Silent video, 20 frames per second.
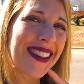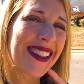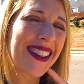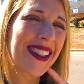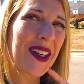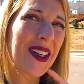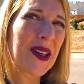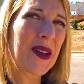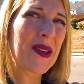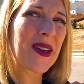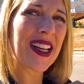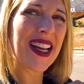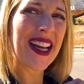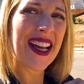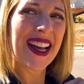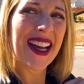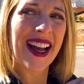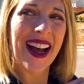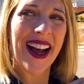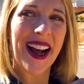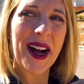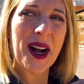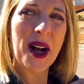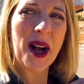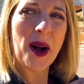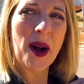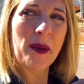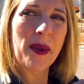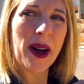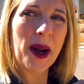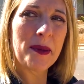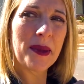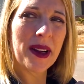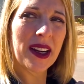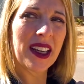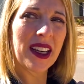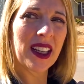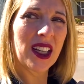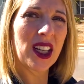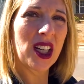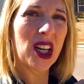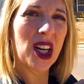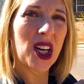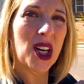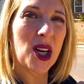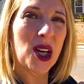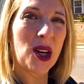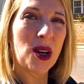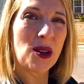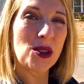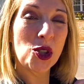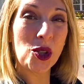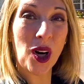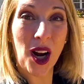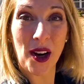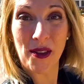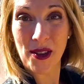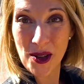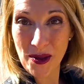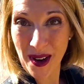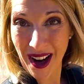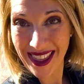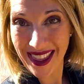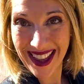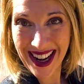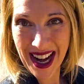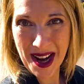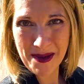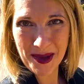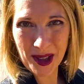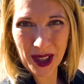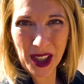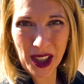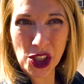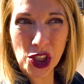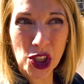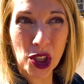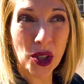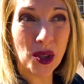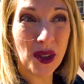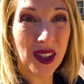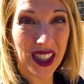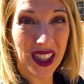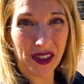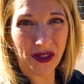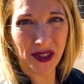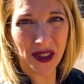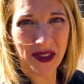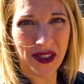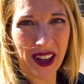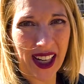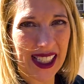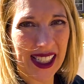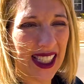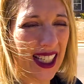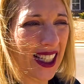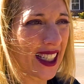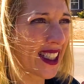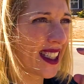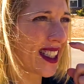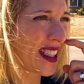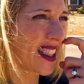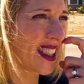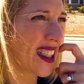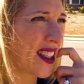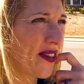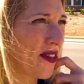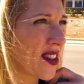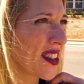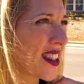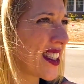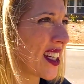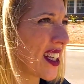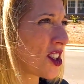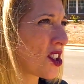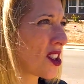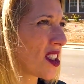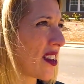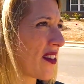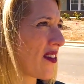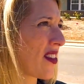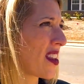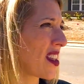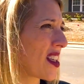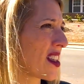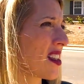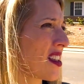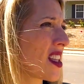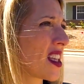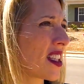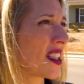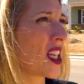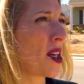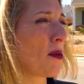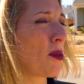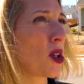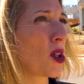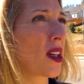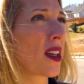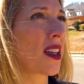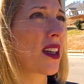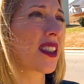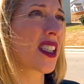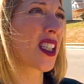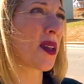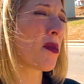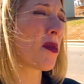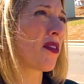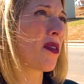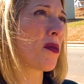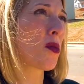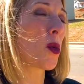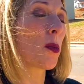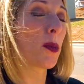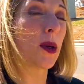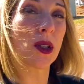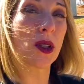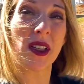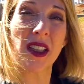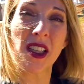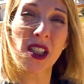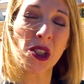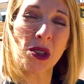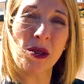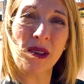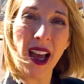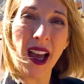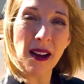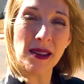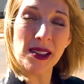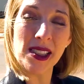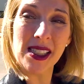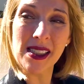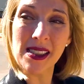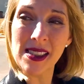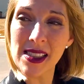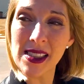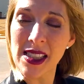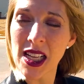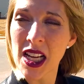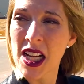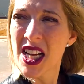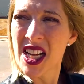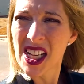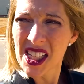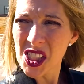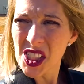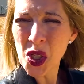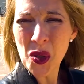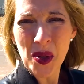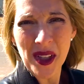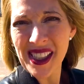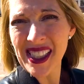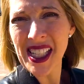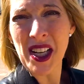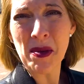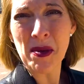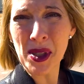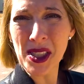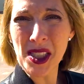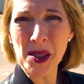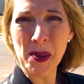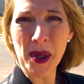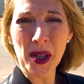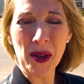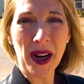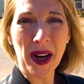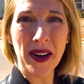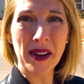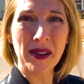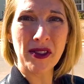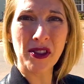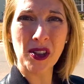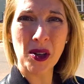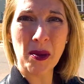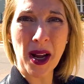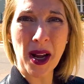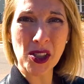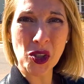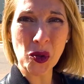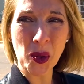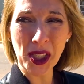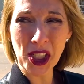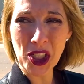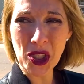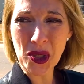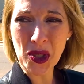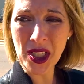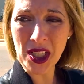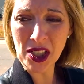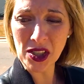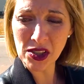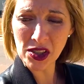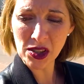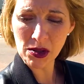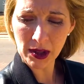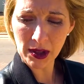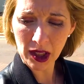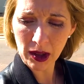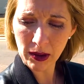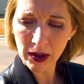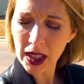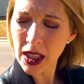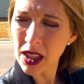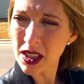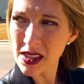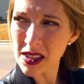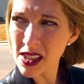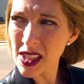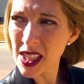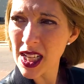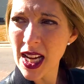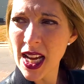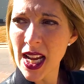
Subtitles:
So I'm going to go drive you around the neighborhood and show you the different phases, the different sections of this neighborhood, because some of them were built in the 2000s. So this neighborhood's been around for about 22 years, 23 years.